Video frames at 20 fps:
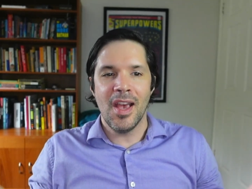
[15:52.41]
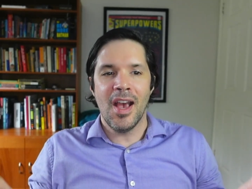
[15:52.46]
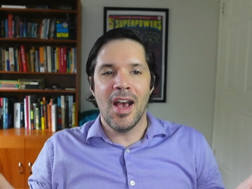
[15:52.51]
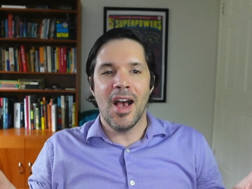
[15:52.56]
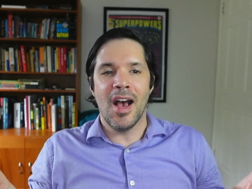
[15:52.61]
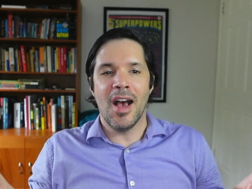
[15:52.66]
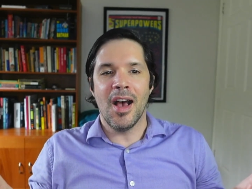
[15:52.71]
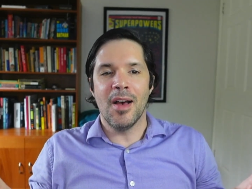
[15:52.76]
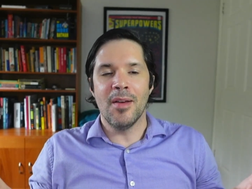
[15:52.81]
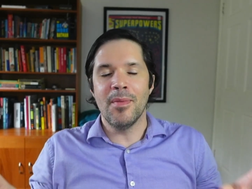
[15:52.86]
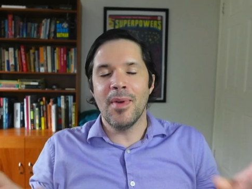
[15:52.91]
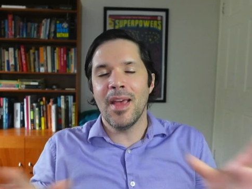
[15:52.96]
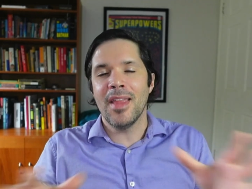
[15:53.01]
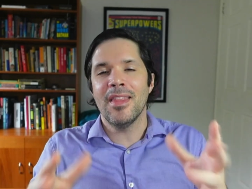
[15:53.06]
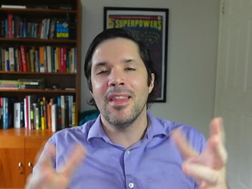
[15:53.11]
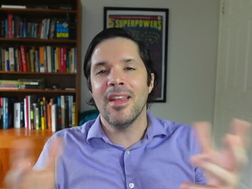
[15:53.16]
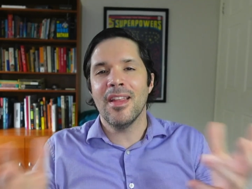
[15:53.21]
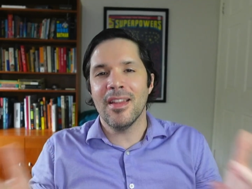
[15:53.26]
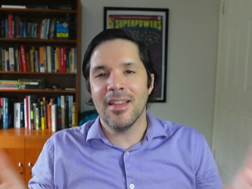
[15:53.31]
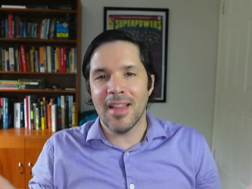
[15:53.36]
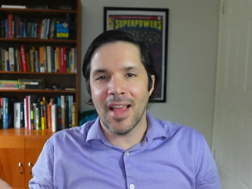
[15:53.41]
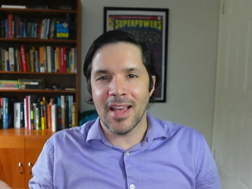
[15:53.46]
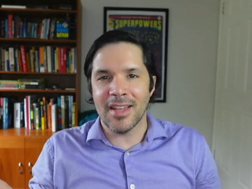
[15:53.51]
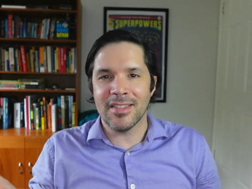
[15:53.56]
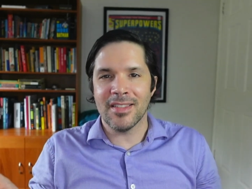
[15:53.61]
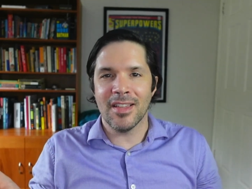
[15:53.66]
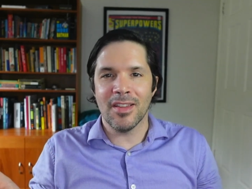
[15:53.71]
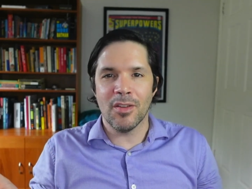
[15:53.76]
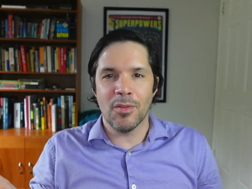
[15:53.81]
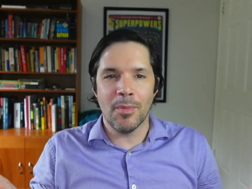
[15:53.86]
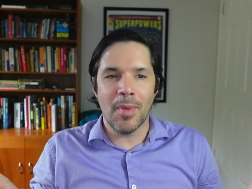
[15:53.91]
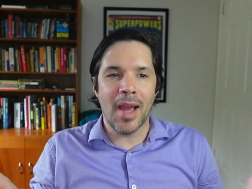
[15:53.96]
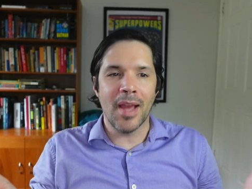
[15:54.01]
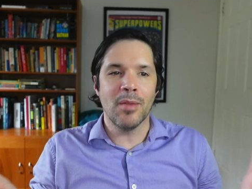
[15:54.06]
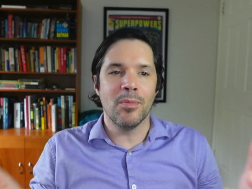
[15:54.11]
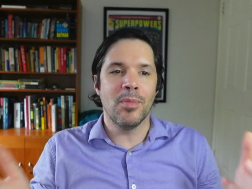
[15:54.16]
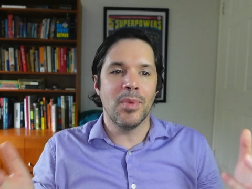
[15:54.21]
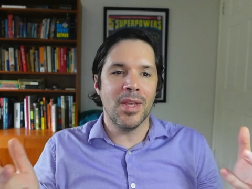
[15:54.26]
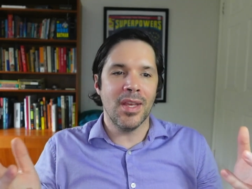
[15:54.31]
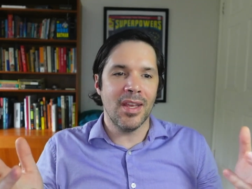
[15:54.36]
And then lastly, there
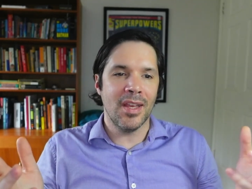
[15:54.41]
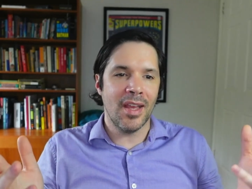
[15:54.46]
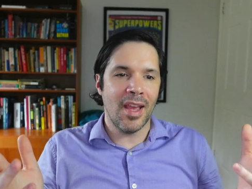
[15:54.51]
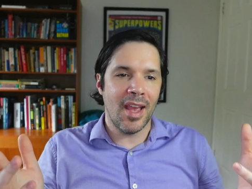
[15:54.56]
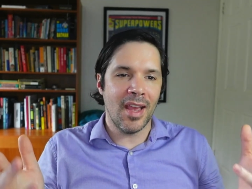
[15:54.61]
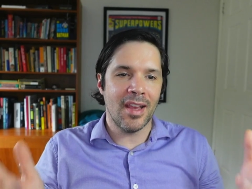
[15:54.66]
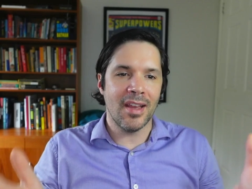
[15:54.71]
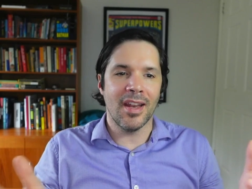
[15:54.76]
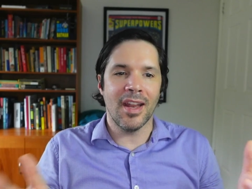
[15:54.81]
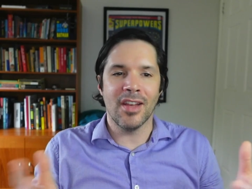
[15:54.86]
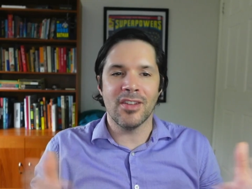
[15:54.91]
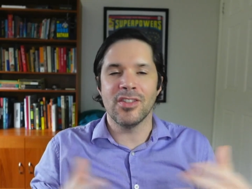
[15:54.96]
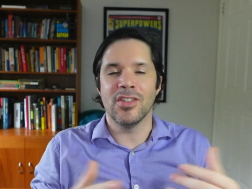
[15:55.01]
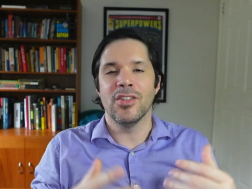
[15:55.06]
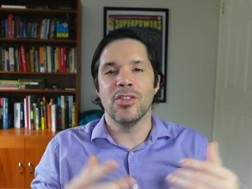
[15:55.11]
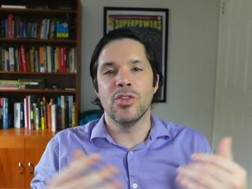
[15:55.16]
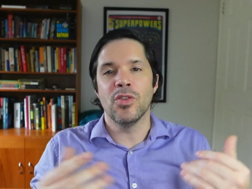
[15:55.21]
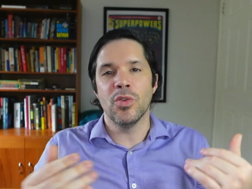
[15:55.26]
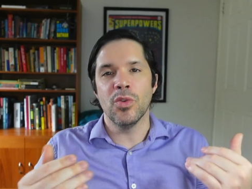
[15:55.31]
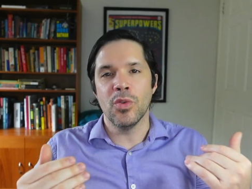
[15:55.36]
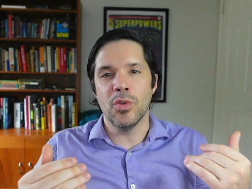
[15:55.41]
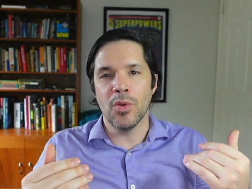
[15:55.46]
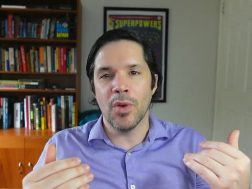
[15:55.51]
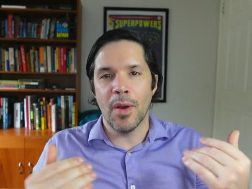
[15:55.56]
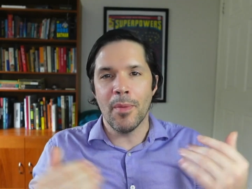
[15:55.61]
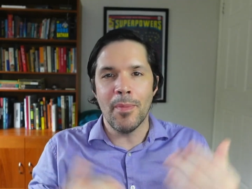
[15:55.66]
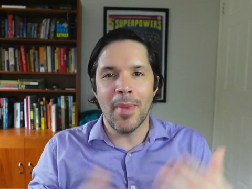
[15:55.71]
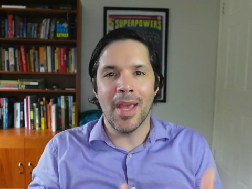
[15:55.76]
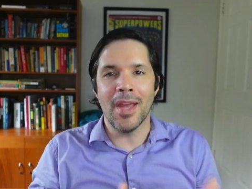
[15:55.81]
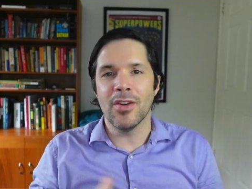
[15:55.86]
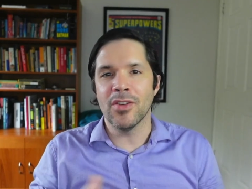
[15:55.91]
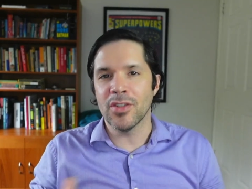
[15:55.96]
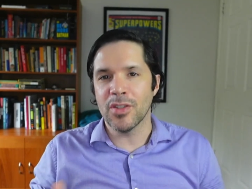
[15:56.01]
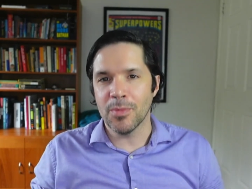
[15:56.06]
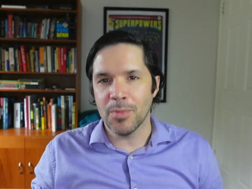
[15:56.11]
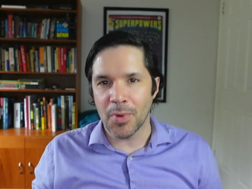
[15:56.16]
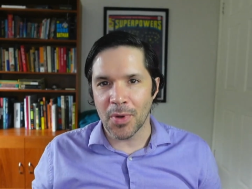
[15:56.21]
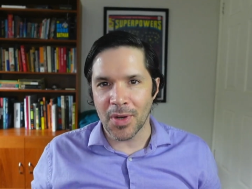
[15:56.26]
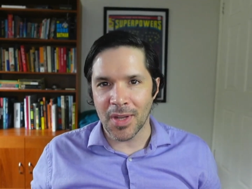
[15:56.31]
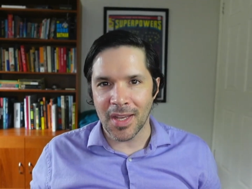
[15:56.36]
might be a connection to a main or
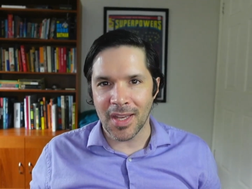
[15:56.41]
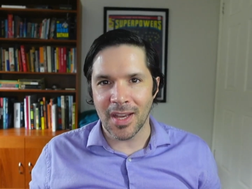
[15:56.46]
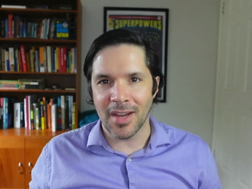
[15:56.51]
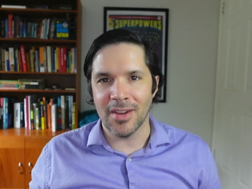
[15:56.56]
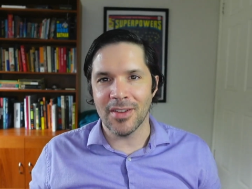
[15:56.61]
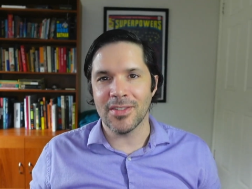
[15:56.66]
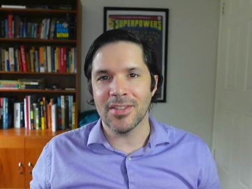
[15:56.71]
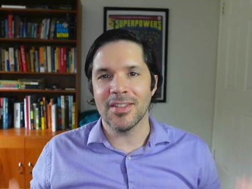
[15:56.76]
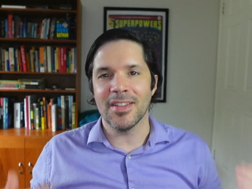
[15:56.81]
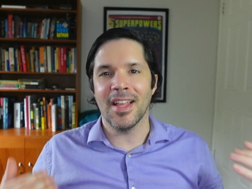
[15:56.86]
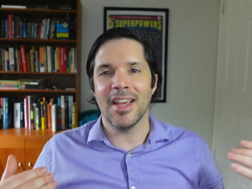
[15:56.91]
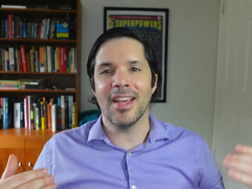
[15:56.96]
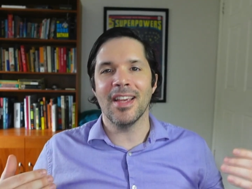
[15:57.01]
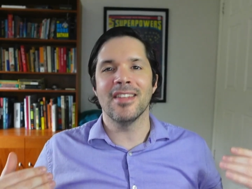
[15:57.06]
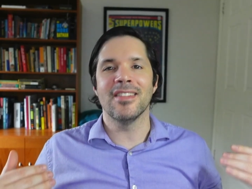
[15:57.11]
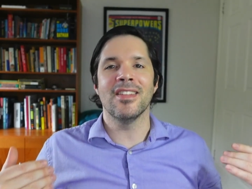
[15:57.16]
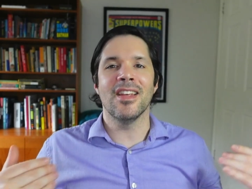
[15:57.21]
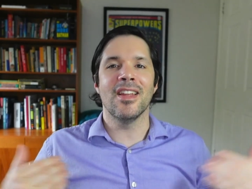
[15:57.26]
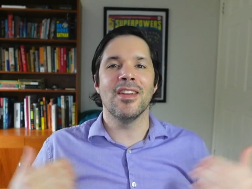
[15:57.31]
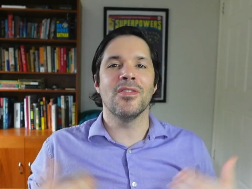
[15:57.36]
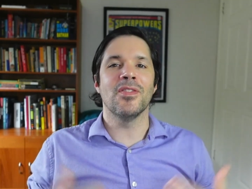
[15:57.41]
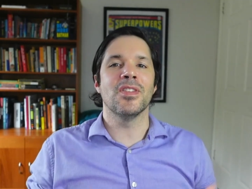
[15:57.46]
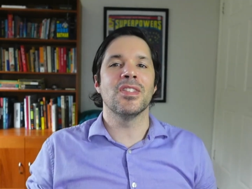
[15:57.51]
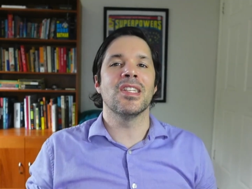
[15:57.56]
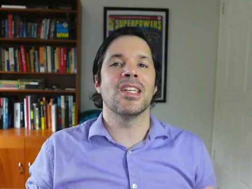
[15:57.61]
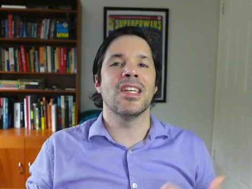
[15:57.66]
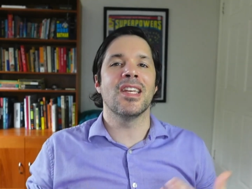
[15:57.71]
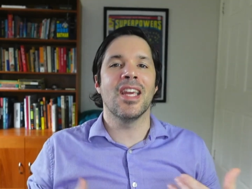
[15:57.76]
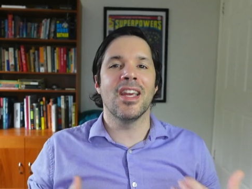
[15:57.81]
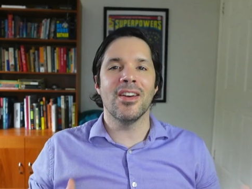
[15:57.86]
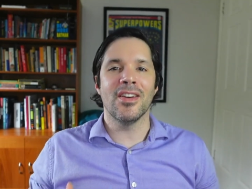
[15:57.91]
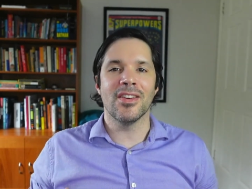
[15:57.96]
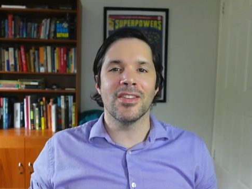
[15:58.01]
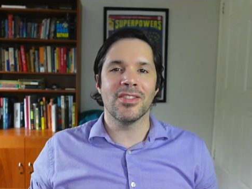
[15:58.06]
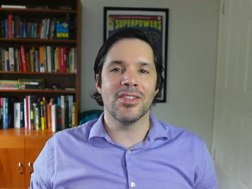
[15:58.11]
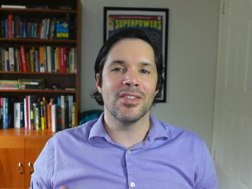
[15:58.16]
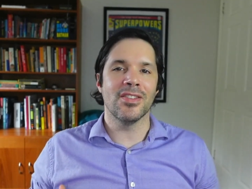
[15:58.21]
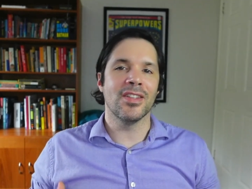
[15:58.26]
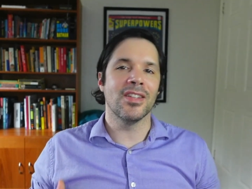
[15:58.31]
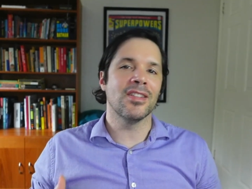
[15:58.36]
supporting character. Like I said, if there's a
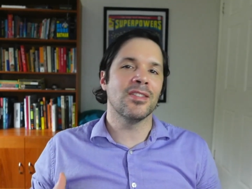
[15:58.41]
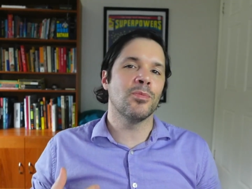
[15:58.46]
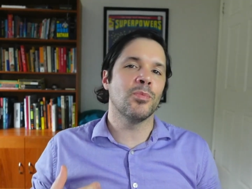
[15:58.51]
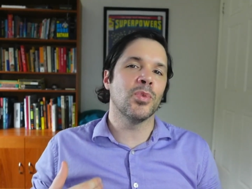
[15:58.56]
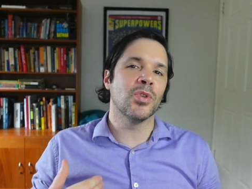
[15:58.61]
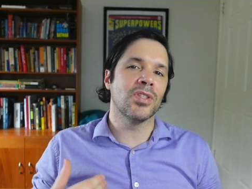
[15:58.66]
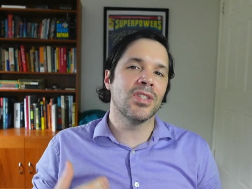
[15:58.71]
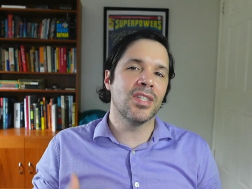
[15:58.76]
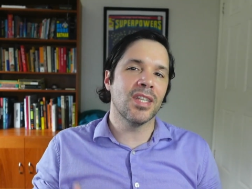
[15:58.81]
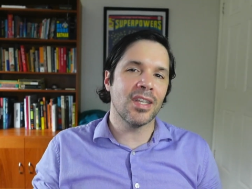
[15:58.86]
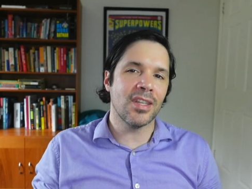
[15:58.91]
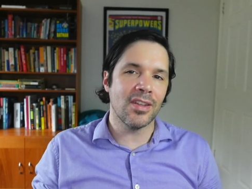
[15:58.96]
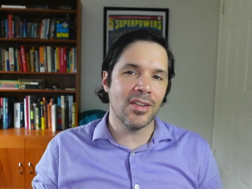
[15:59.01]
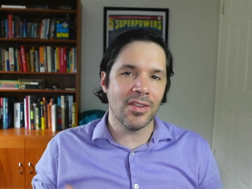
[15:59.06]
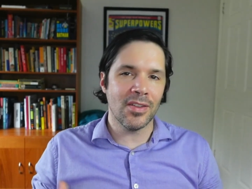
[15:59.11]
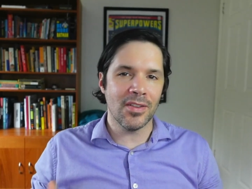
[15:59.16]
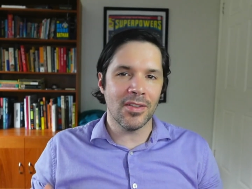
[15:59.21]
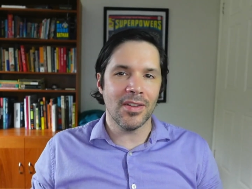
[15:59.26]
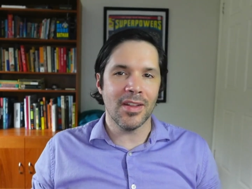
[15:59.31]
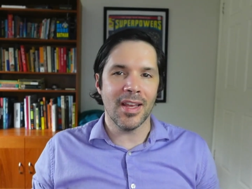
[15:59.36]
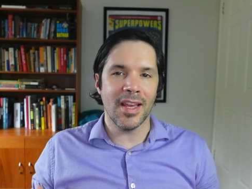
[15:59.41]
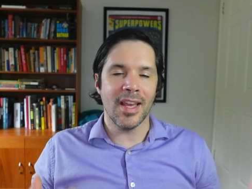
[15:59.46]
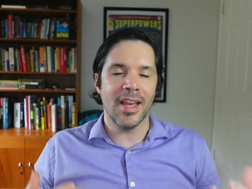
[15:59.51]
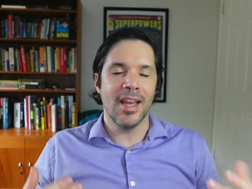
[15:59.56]
character that's particularly